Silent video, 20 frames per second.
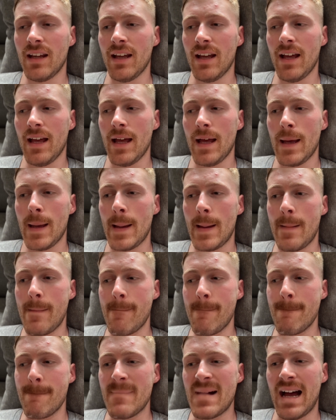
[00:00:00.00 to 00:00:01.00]

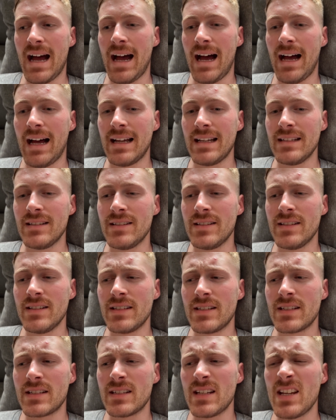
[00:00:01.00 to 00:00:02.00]
Um,
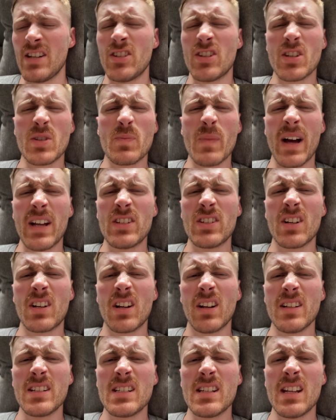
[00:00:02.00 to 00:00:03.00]
and it's just
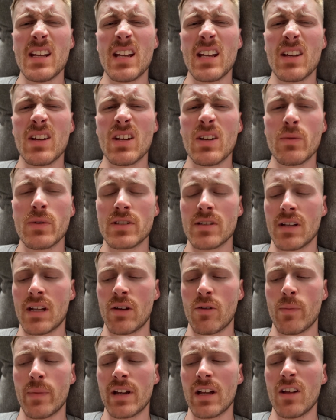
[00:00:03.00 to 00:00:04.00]
magical, isn't it? I was on there
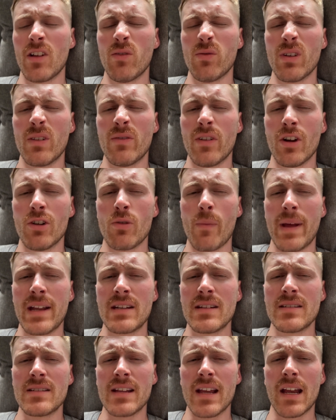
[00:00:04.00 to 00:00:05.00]
with my girlfriend, very
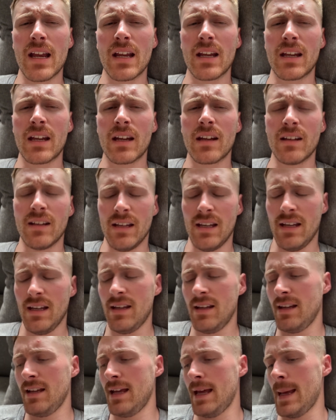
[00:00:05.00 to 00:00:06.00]
romantic.
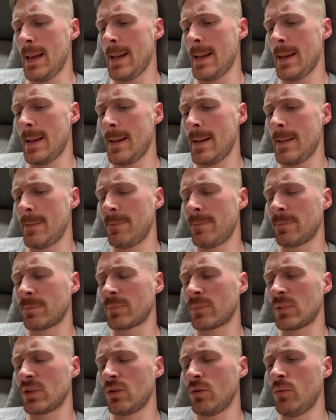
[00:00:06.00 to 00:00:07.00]
Um,
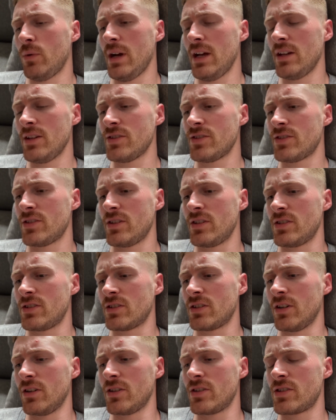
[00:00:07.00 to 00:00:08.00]
what else to
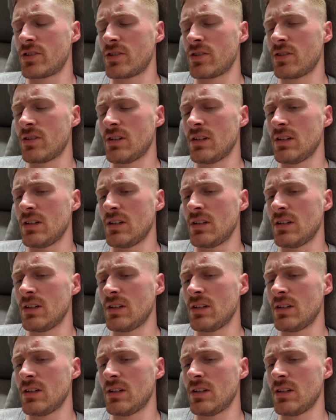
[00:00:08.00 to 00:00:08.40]
discuss?